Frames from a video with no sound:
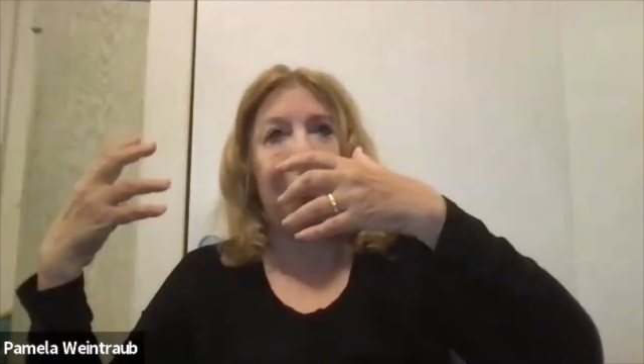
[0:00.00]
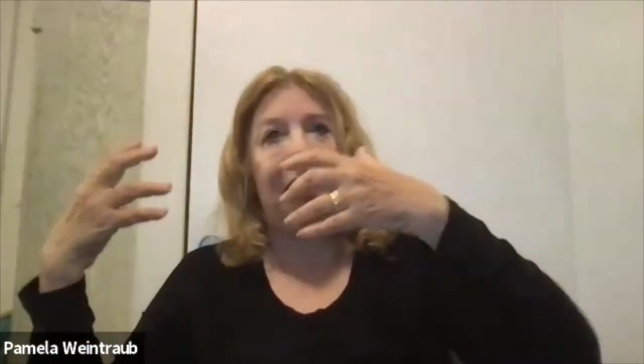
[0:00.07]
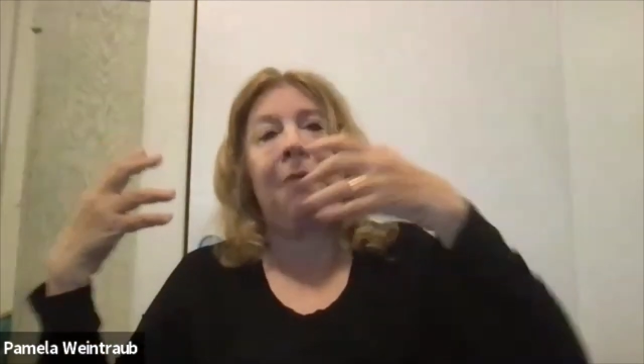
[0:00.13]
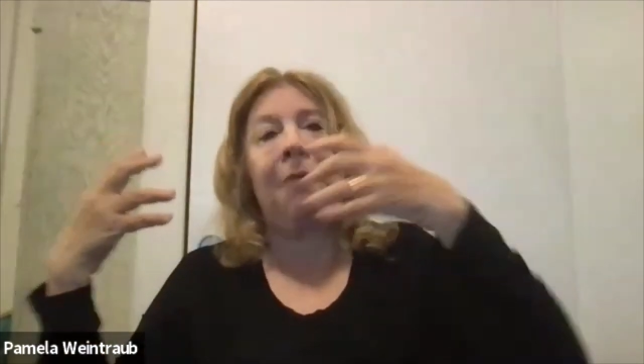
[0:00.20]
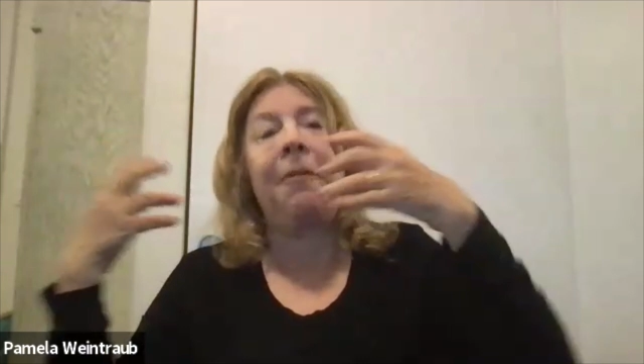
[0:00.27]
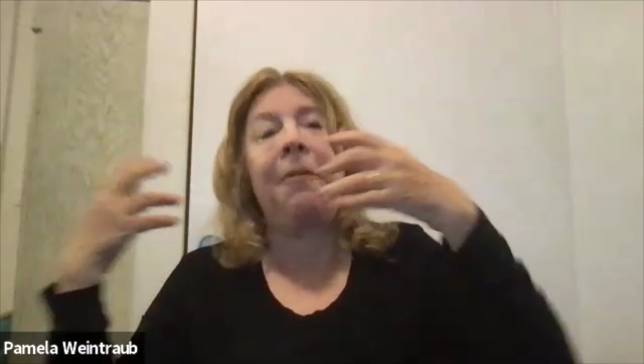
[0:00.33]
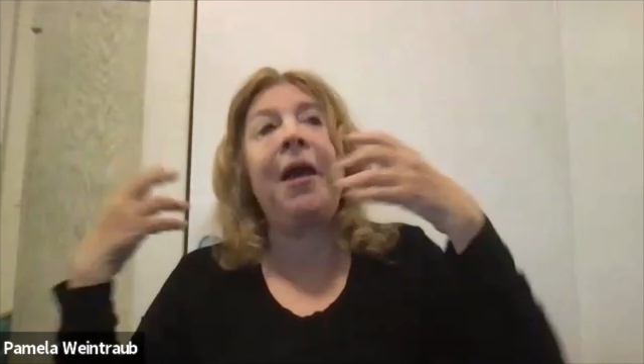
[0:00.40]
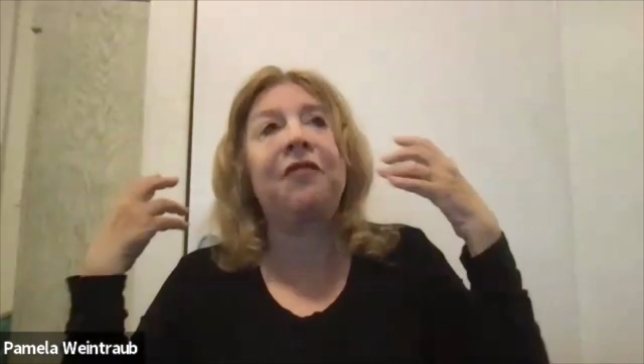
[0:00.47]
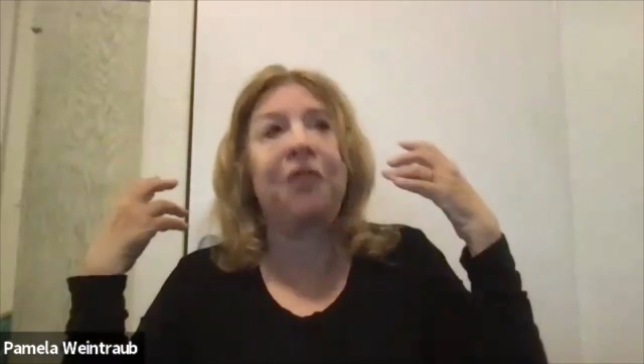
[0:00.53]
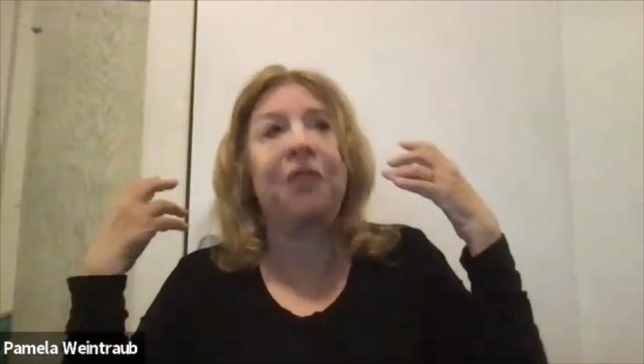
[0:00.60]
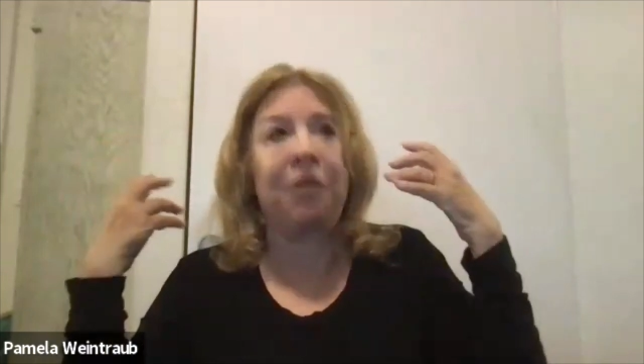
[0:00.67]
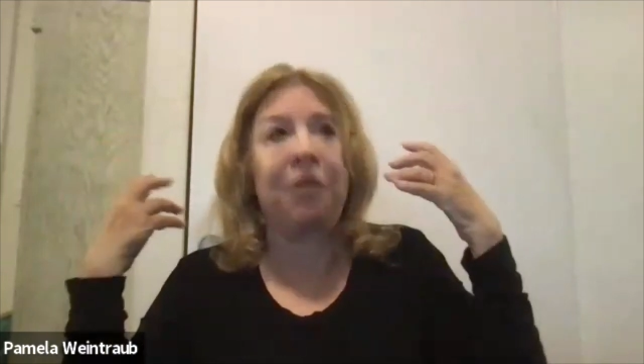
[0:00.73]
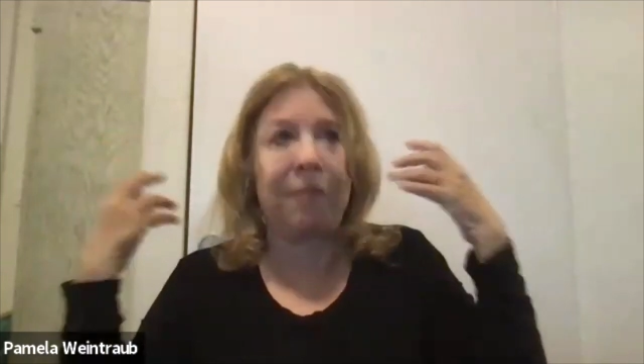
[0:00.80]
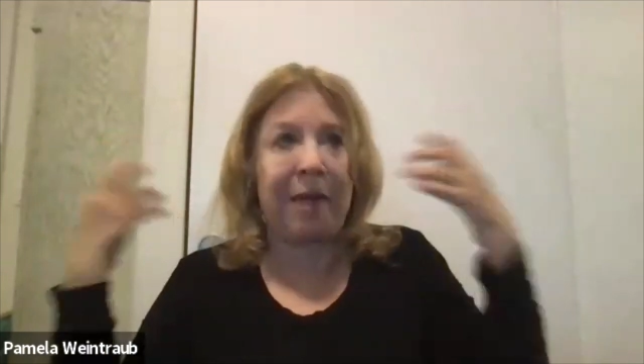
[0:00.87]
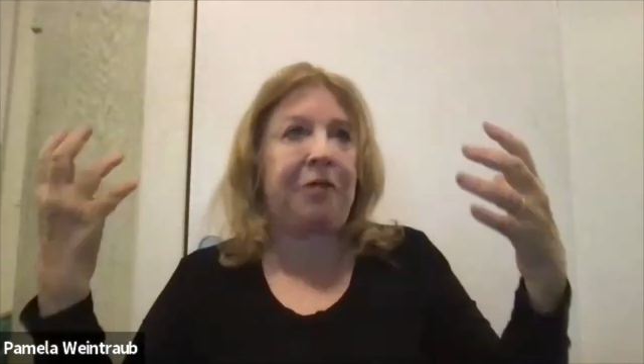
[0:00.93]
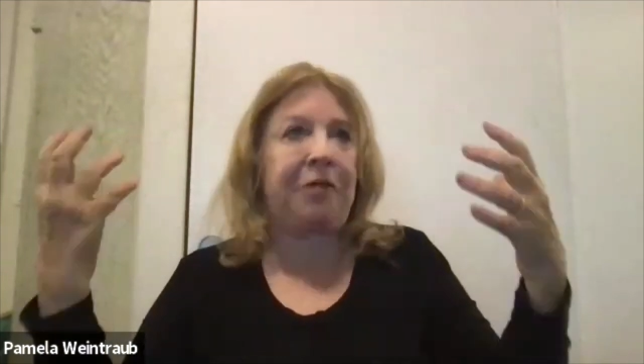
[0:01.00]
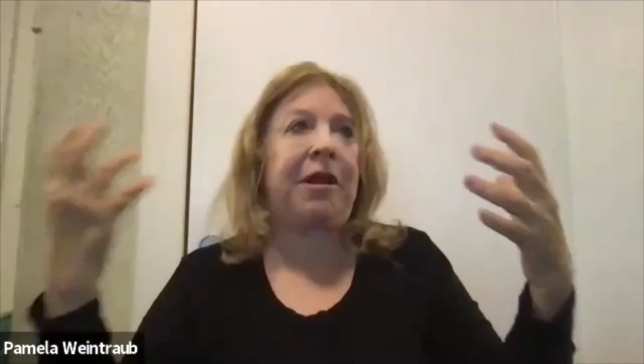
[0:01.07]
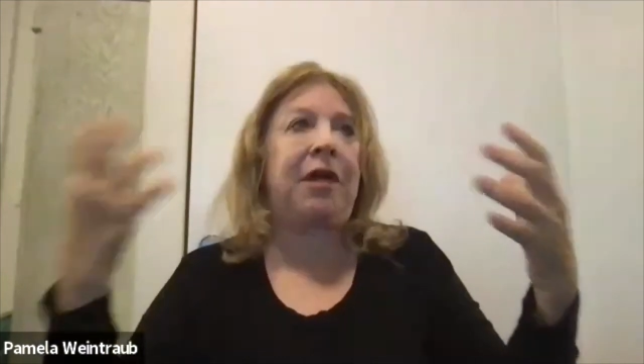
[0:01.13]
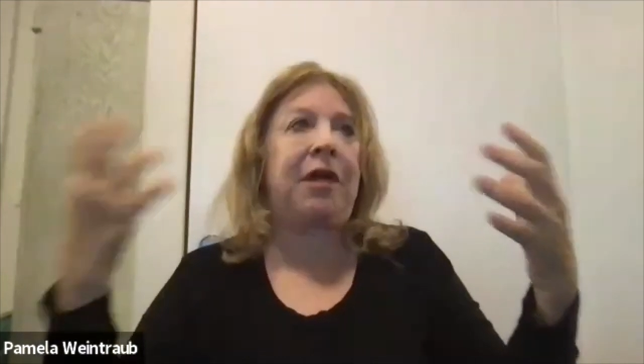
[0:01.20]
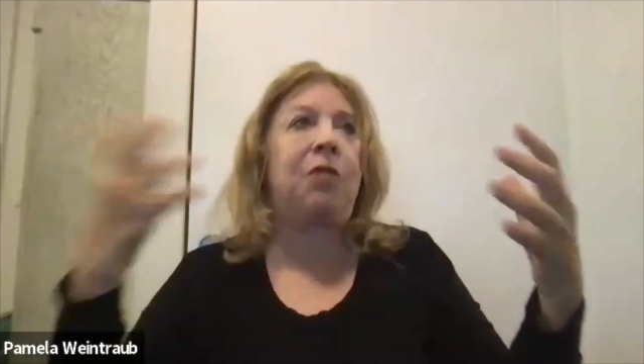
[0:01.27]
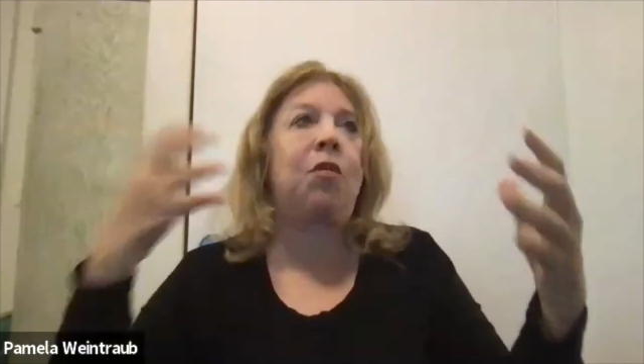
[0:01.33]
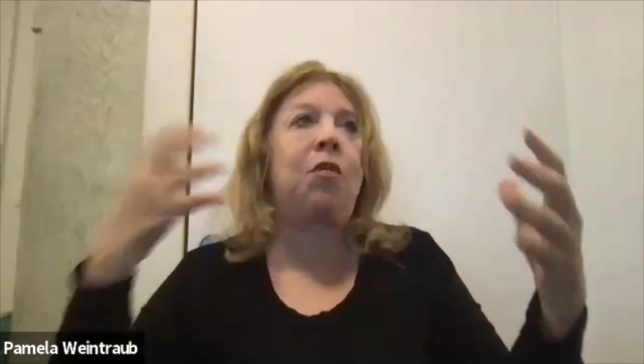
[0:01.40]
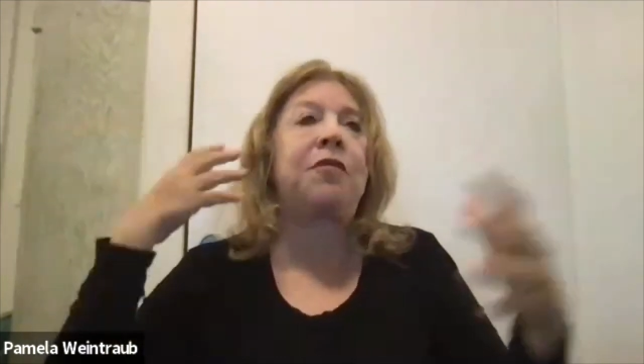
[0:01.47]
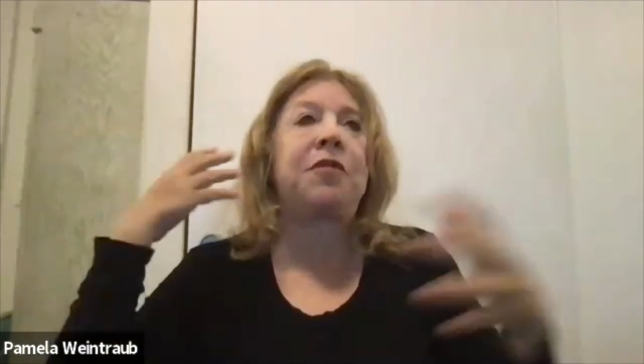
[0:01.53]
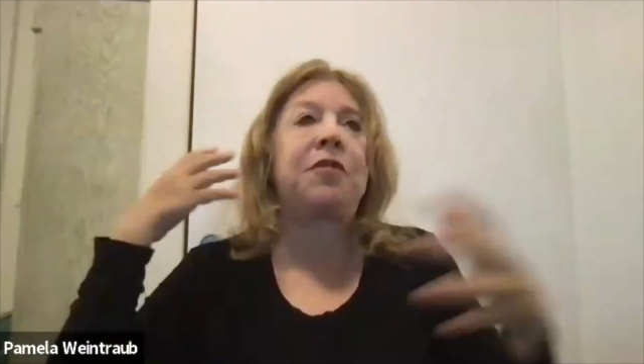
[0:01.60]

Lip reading: a painful memory and what